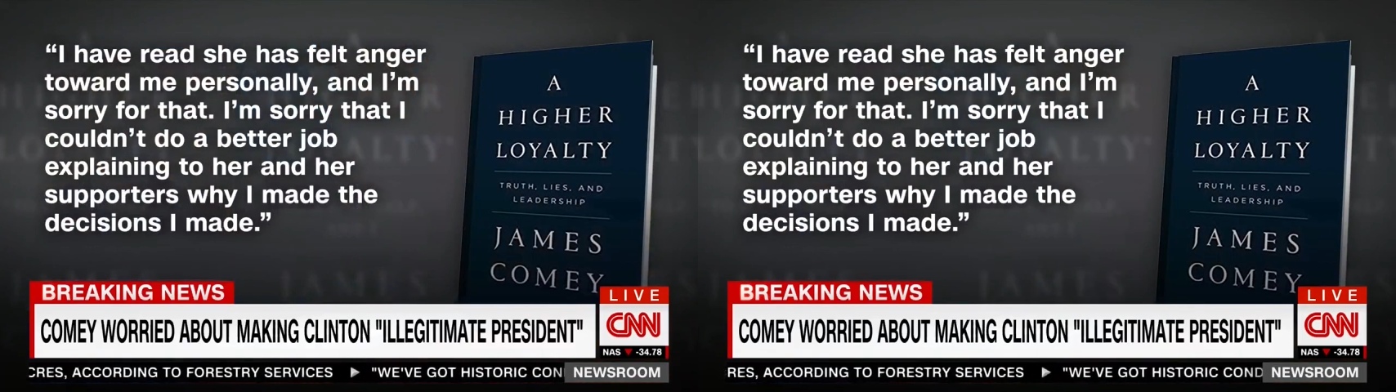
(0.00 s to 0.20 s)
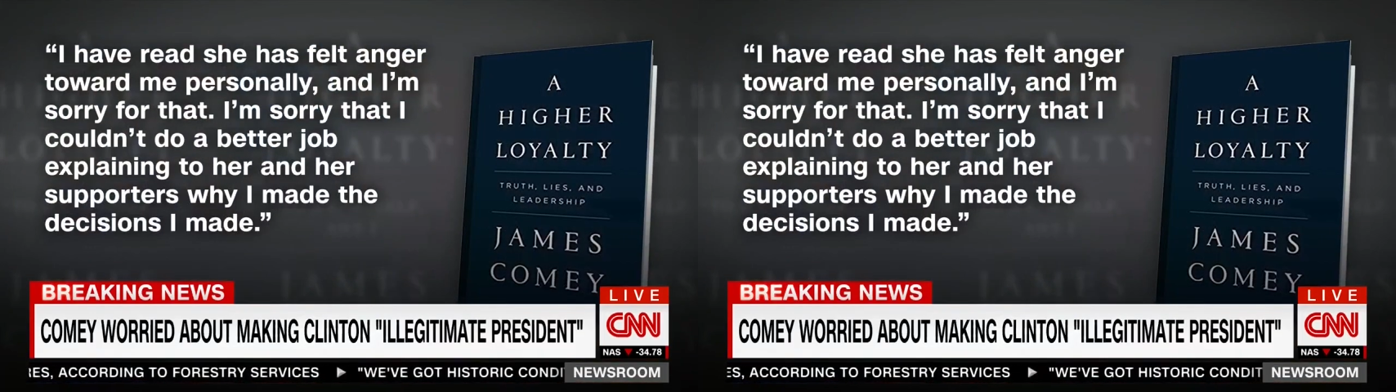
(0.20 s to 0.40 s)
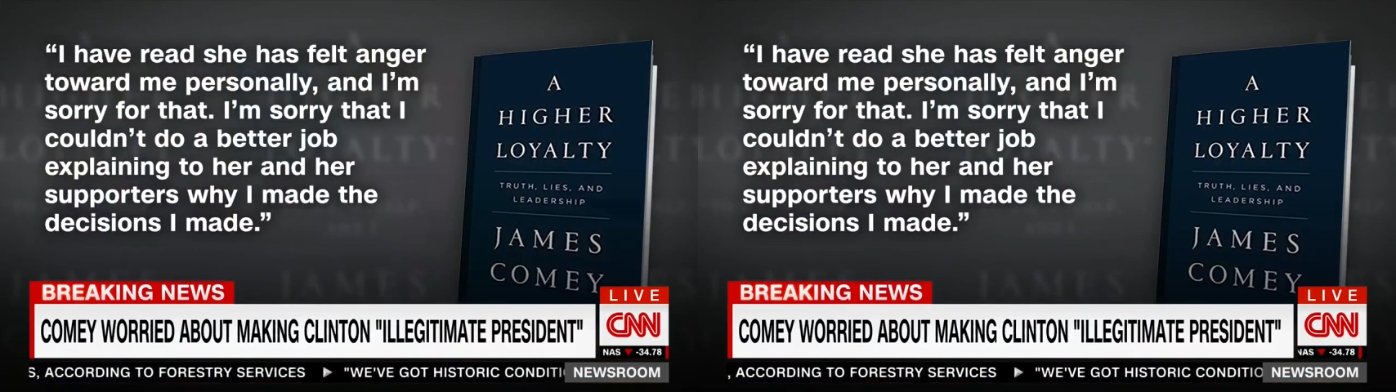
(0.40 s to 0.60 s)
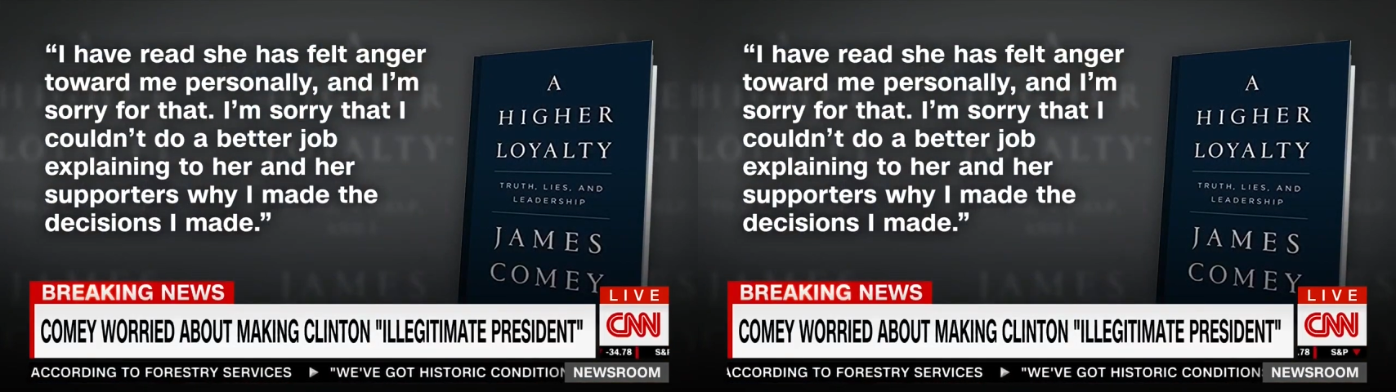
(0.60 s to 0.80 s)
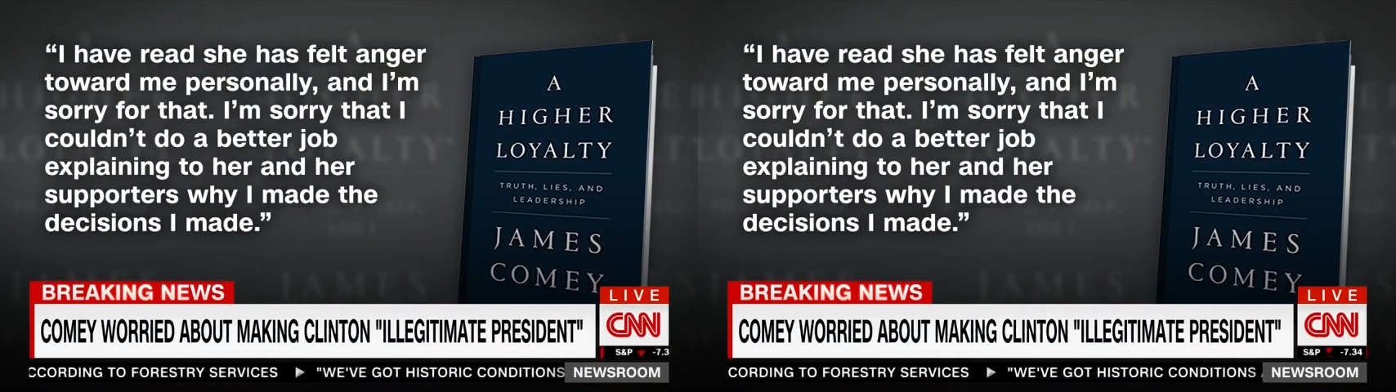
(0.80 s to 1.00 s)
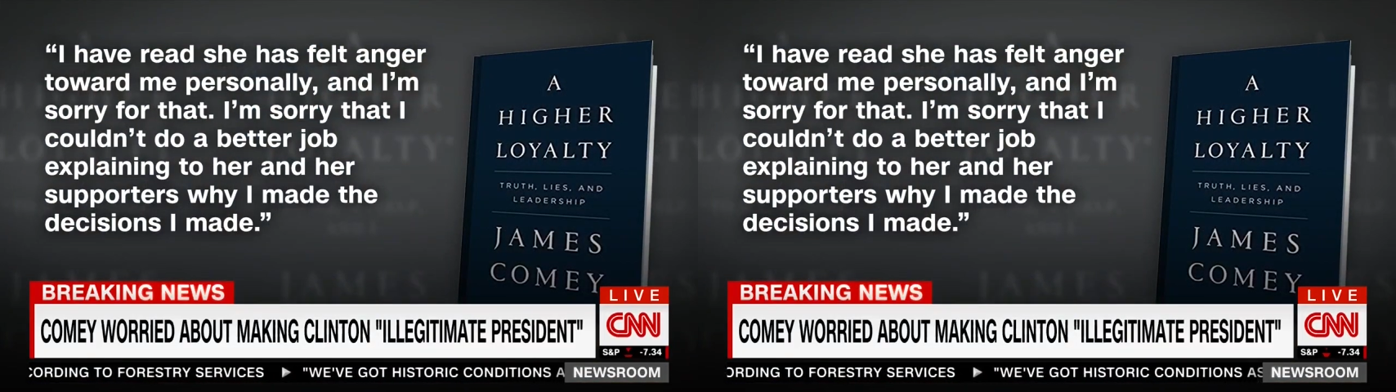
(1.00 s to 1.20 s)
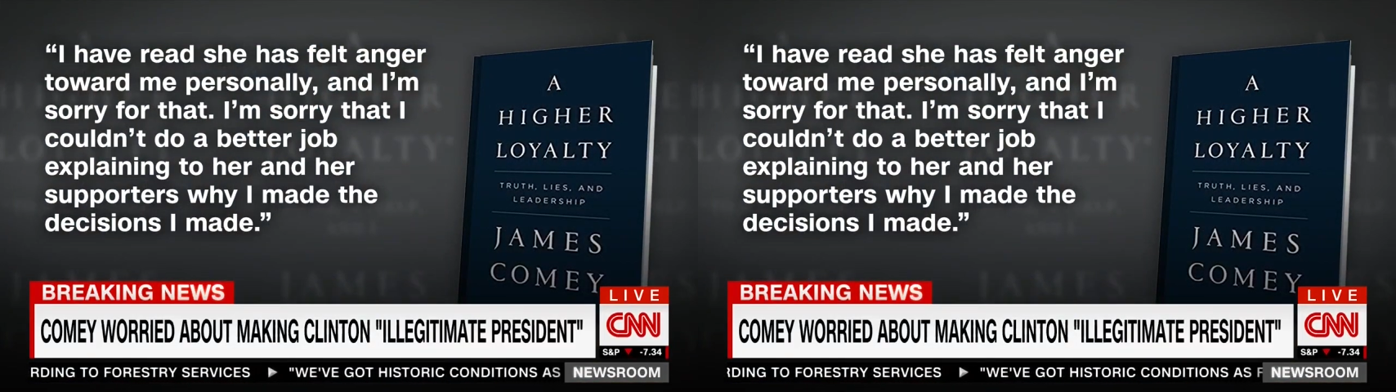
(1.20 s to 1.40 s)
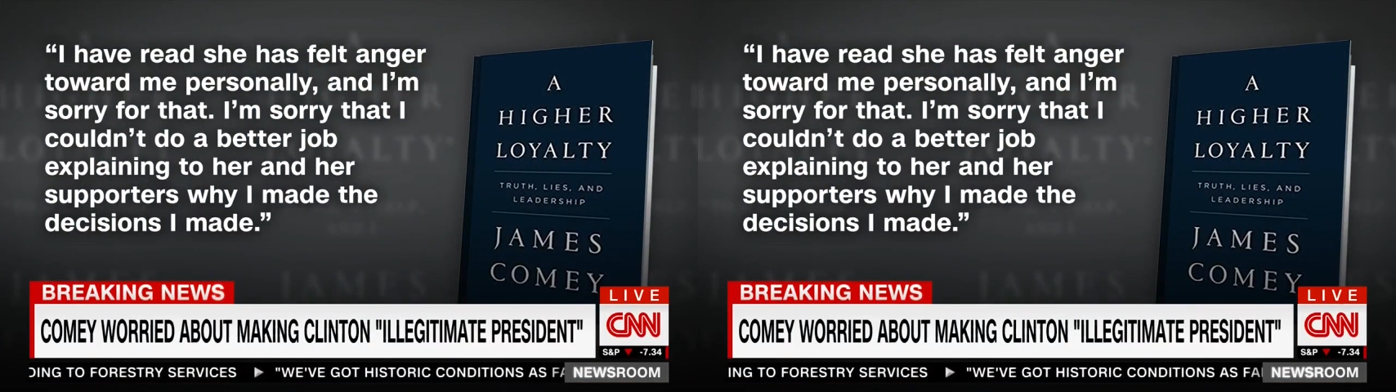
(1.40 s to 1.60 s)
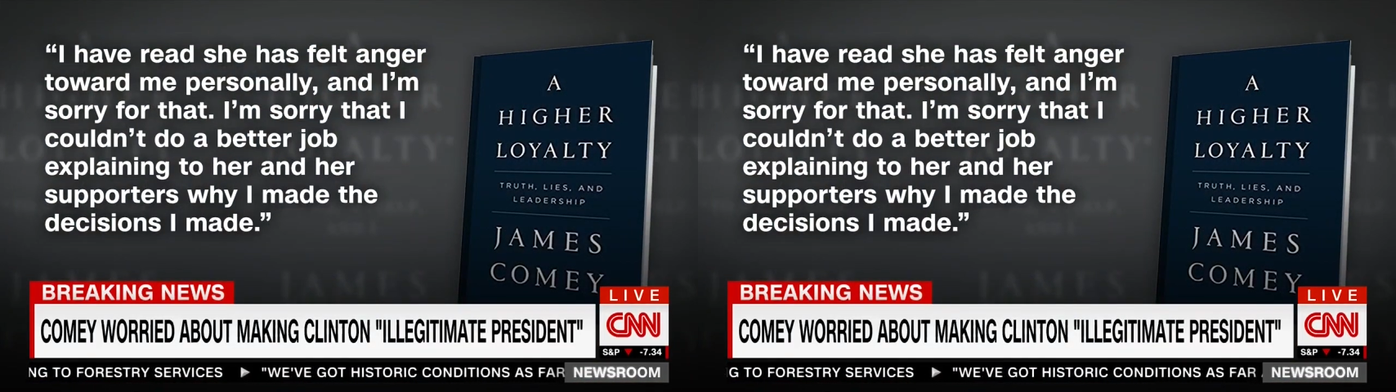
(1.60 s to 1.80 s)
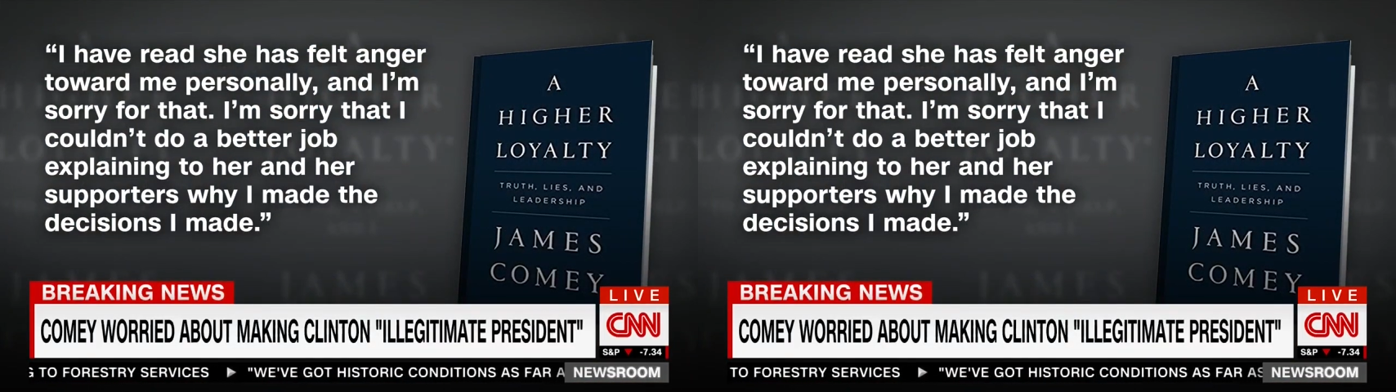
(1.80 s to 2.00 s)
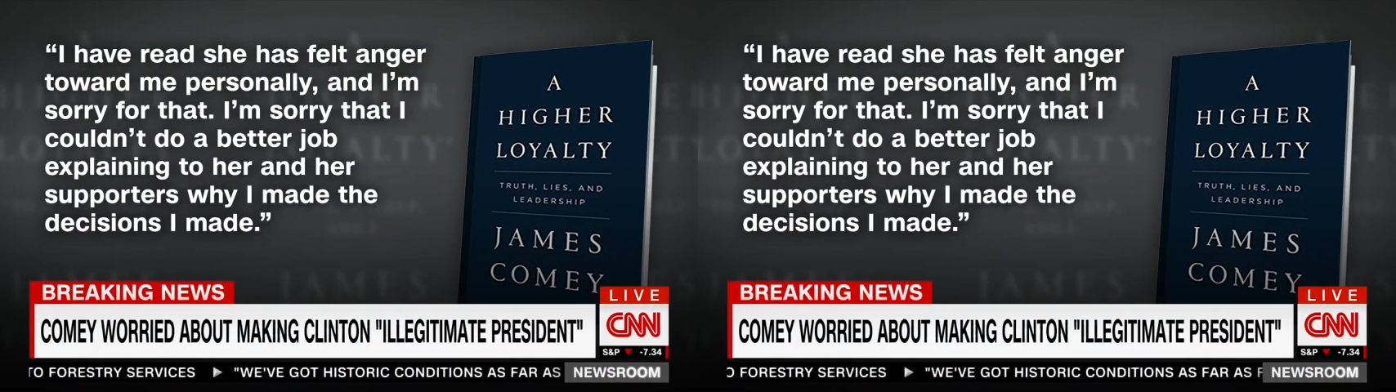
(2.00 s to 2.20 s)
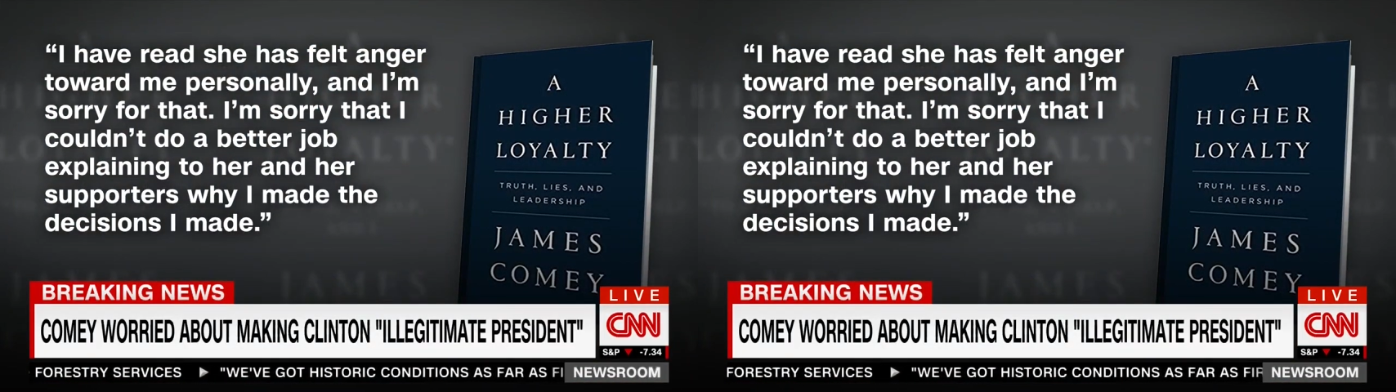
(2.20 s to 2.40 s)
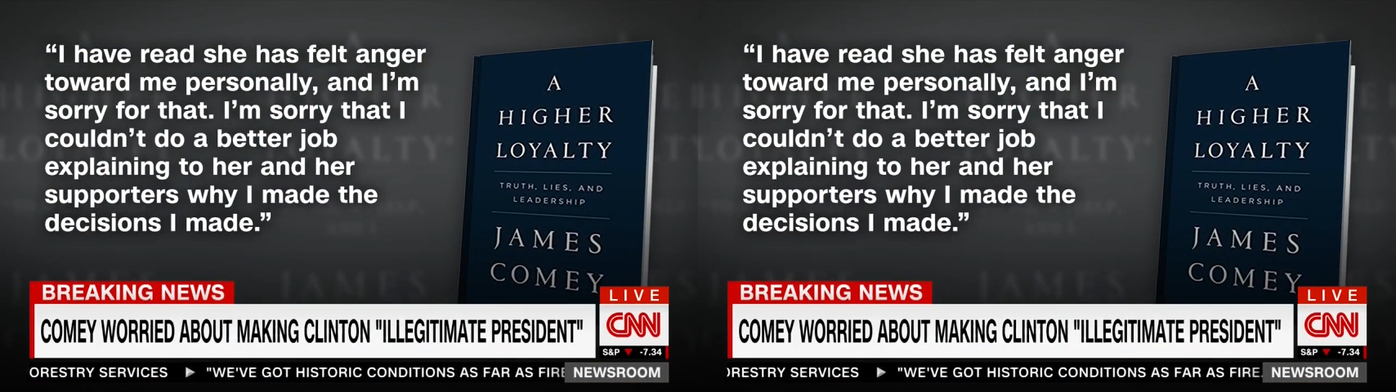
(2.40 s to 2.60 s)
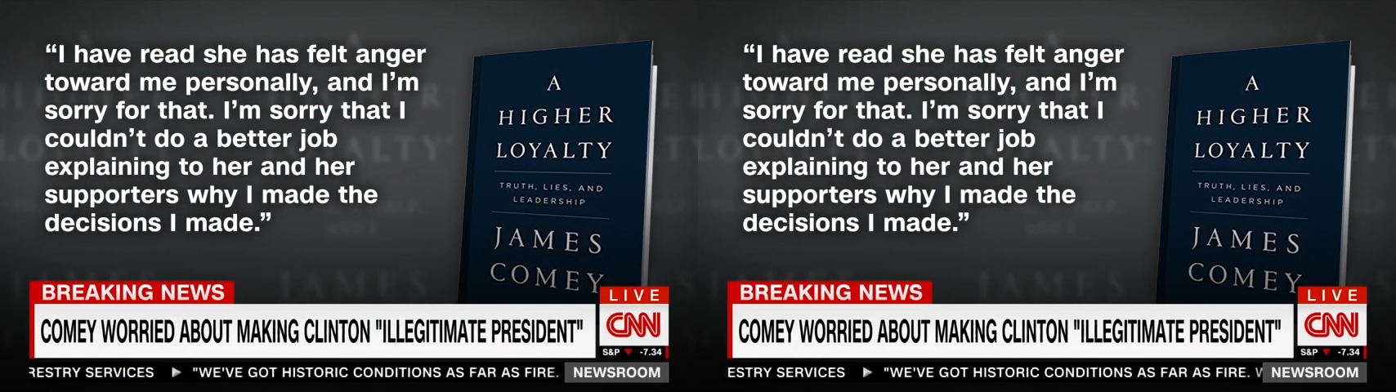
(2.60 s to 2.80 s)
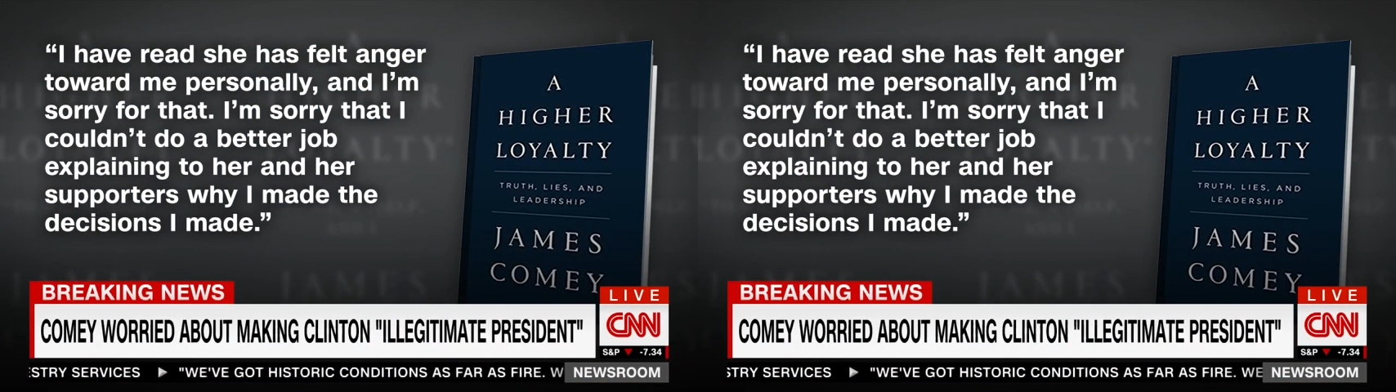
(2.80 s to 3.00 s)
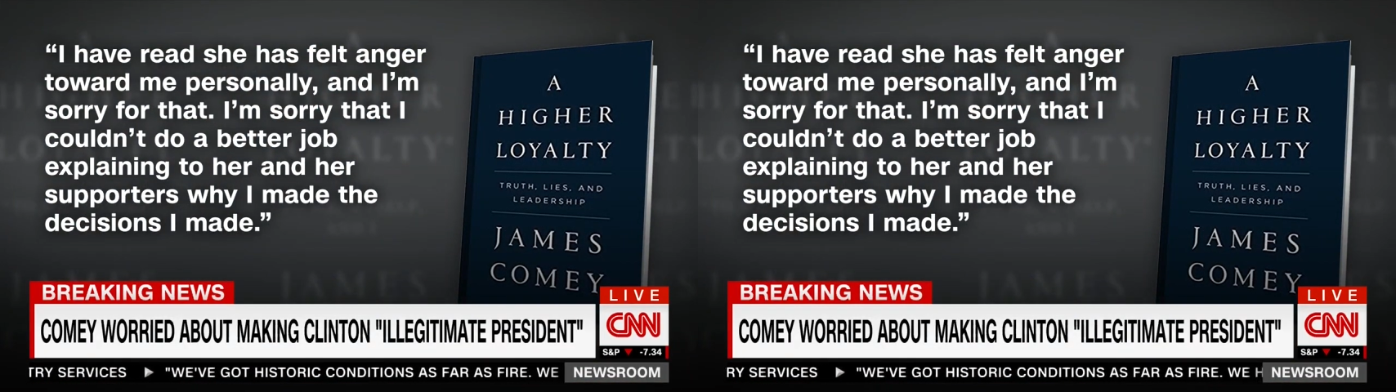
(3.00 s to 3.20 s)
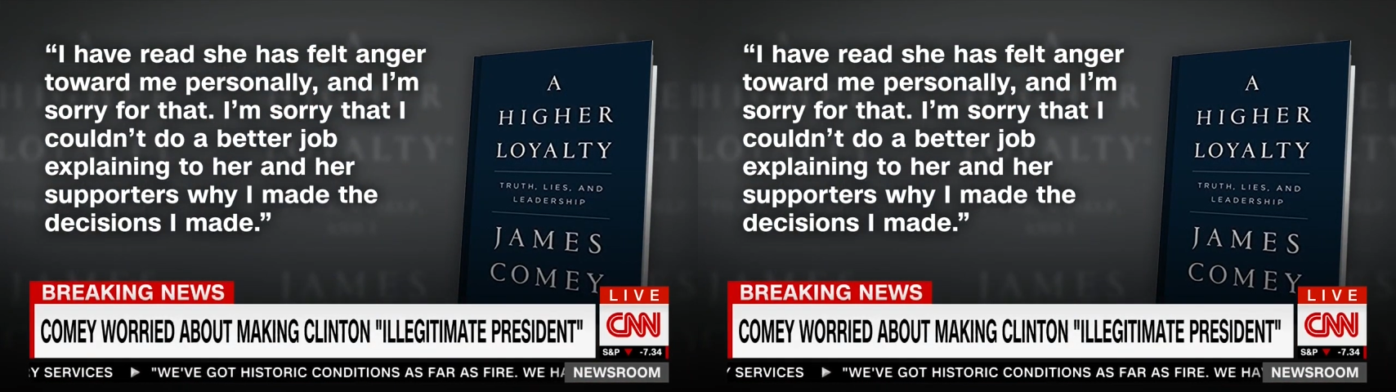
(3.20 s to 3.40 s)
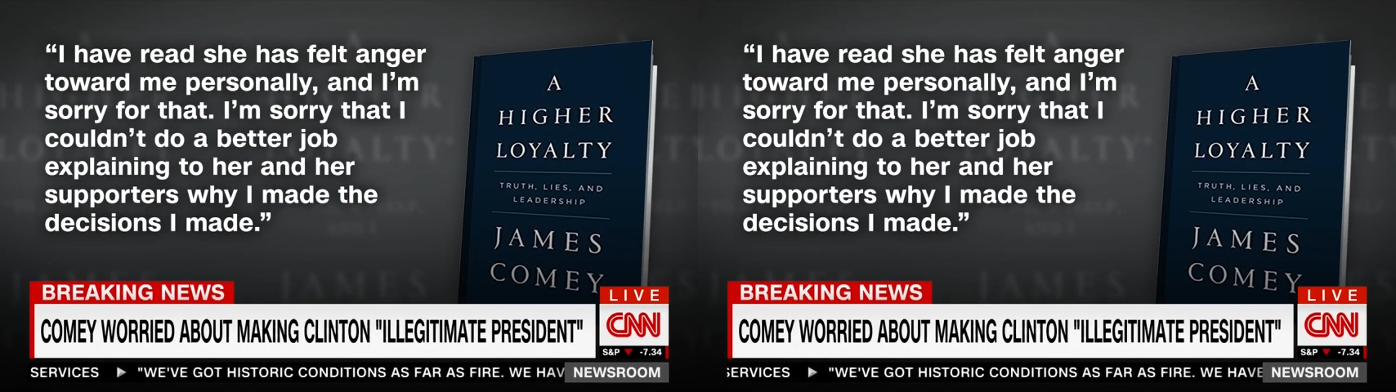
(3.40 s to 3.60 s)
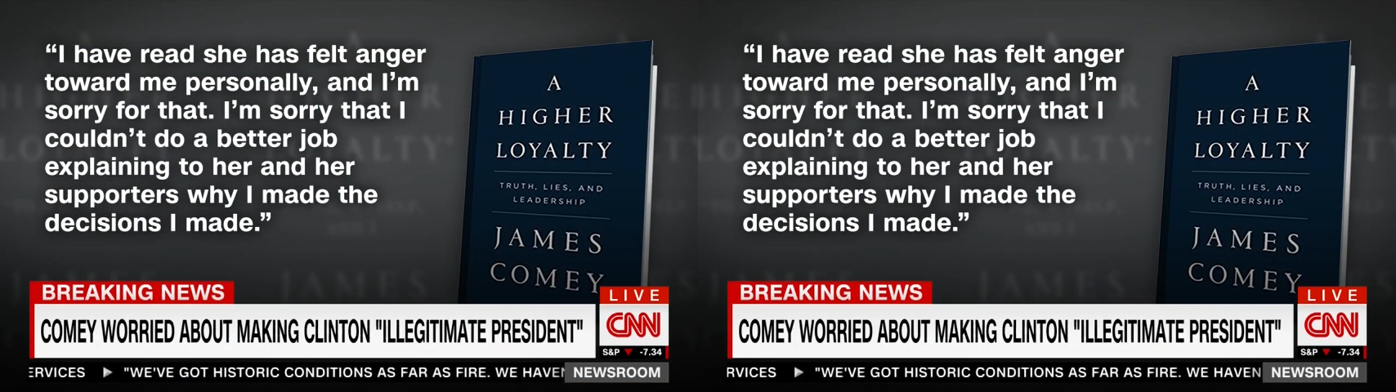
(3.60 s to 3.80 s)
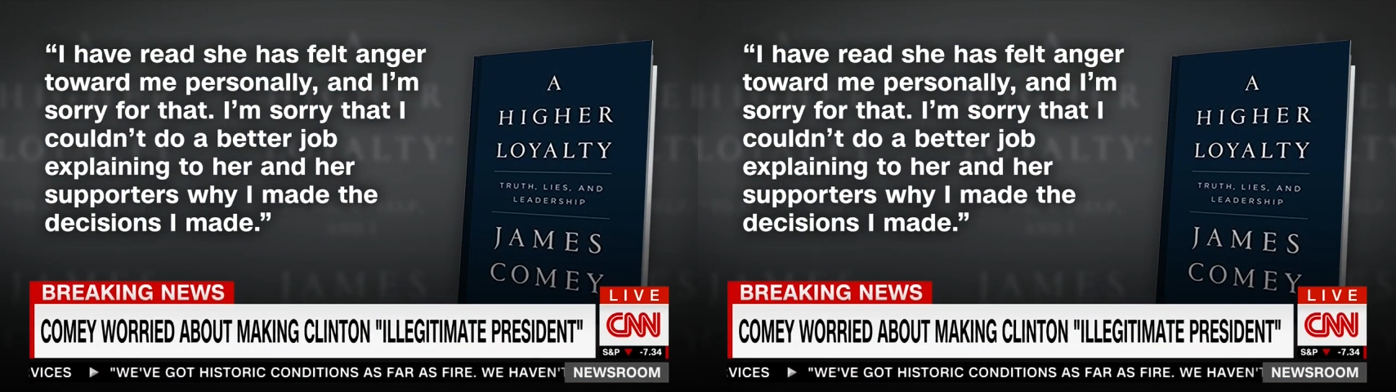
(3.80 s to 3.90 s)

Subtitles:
No face is visible, so there are no lips to read.